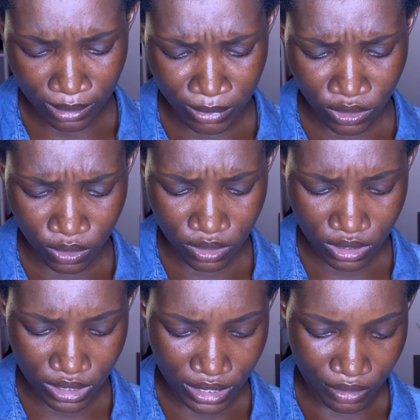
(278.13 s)
I'm just going to
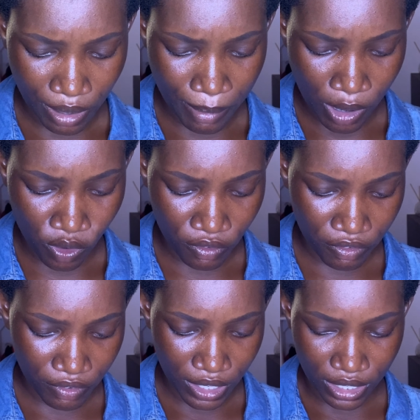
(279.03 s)
take the rubber off
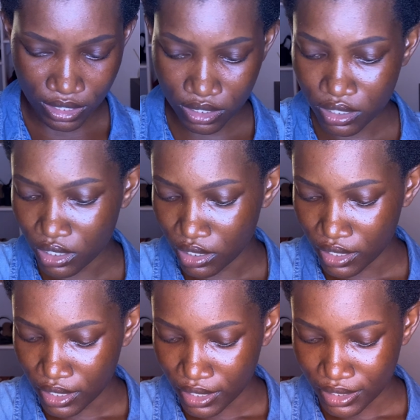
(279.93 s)
and
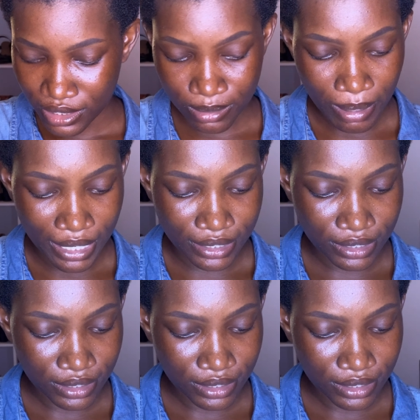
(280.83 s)
smell it.